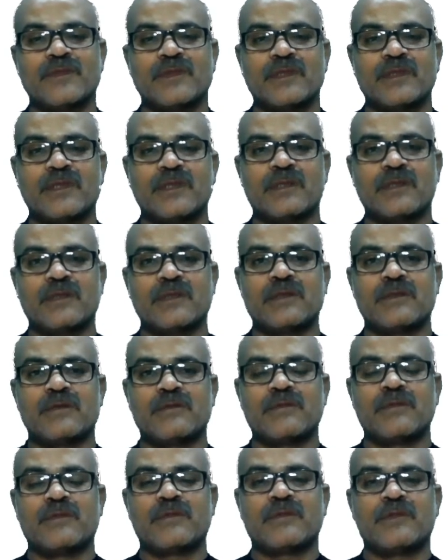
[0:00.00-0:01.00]

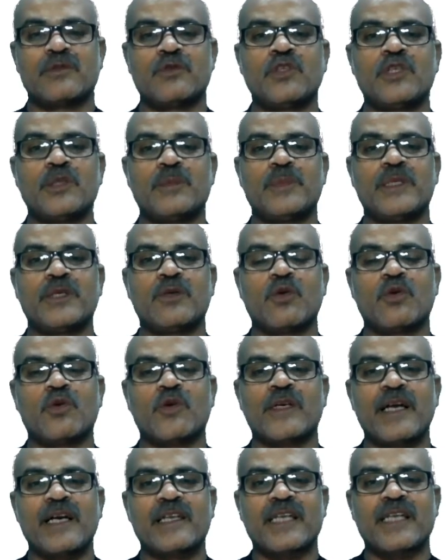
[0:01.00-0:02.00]
UDP
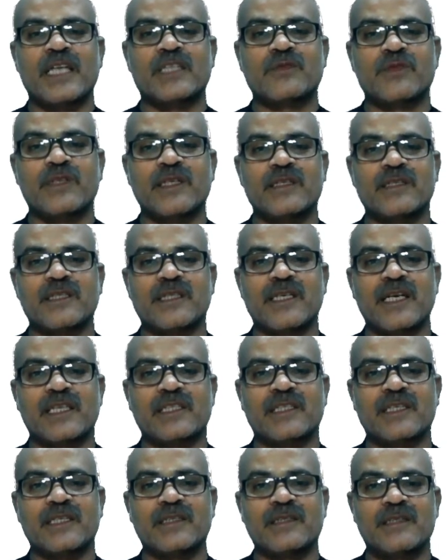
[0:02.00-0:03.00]
glucuronide transferase
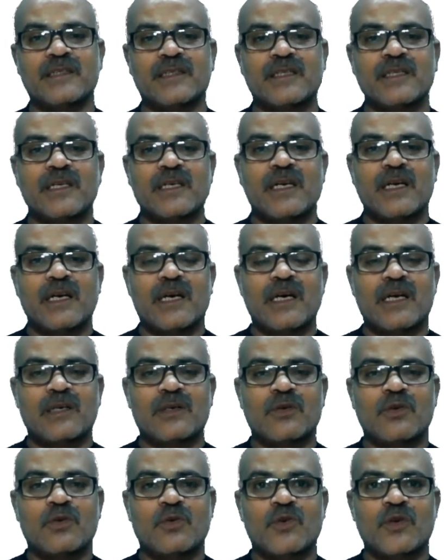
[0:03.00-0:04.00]
reaction,
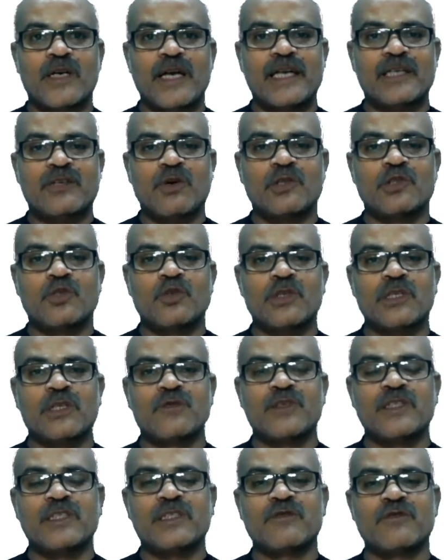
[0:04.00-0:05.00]
glucuronide
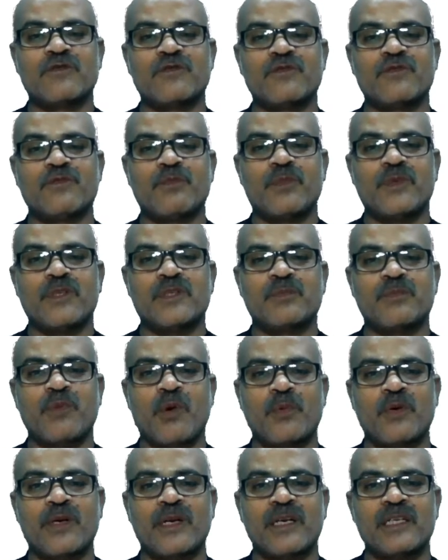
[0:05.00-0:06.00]
conjugation, which is
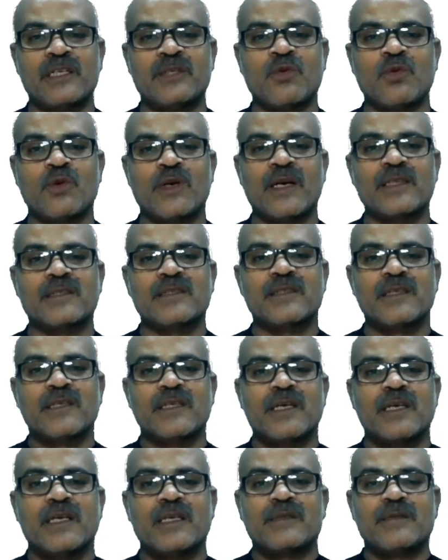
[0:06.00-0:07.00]
popularly known as.
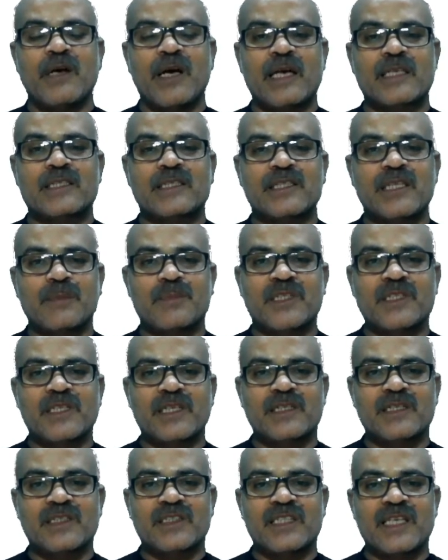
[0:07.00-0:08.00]
Except
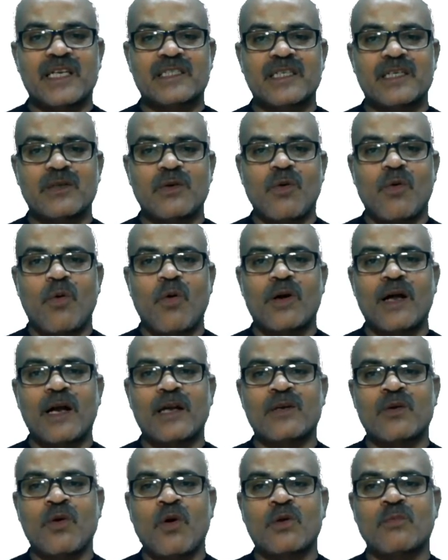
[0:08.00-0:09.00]
this reaction, all
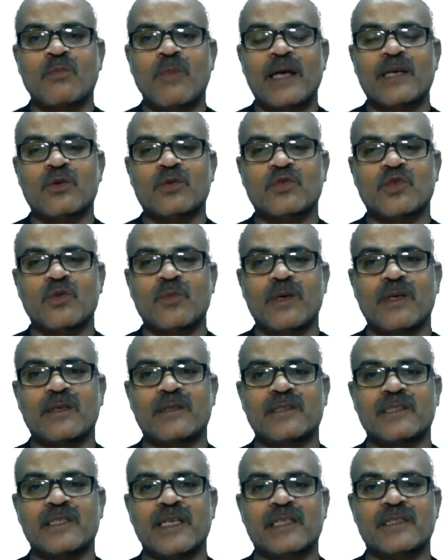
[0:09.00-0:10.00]
are non-microsomal
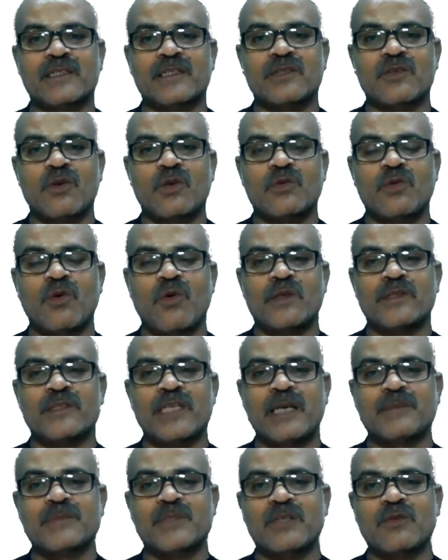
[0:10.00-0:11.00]
reactions, or
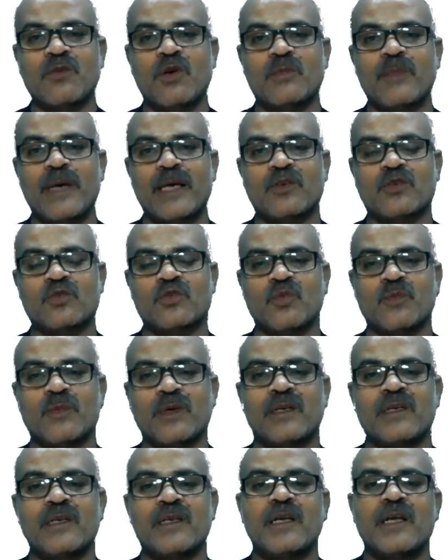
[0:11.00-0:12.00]
enzymes are
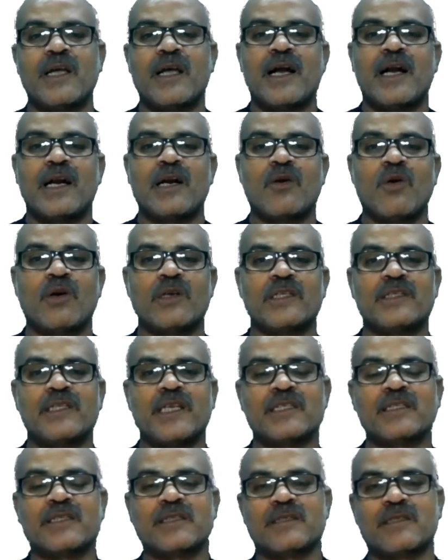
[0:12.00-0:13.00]
non-microsomal, and only
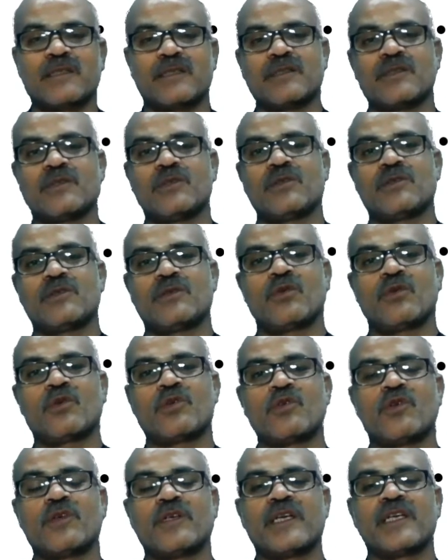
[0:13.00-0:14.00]
this
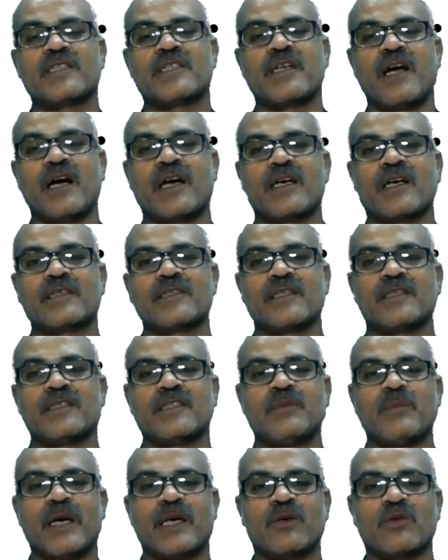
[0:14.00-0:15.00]
glucuronidation occurs in
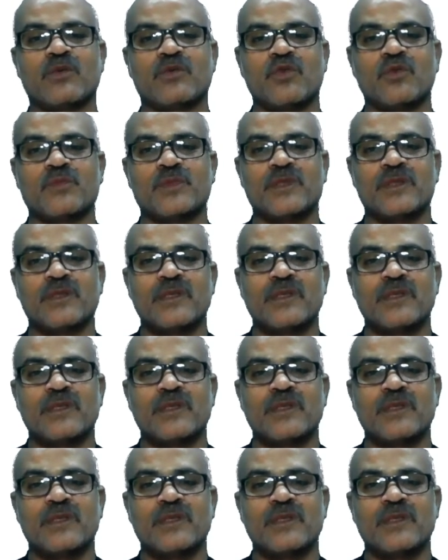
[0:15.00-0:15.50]
the microsomes.